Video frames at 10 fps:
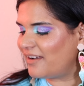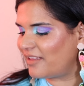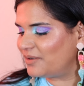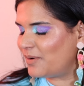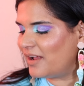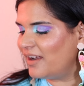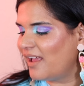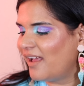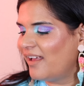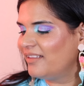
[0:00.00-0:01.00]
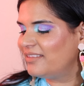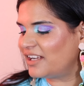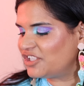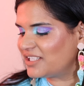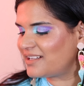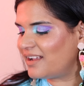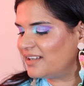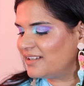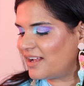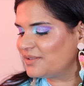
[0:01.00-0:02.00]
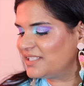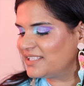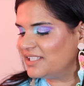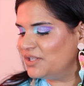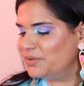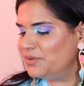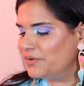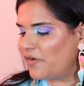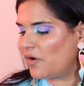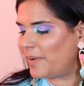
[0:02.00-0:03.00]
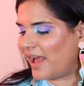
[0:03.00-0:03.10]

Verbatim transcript: Another one that just got announced is the new Nouveau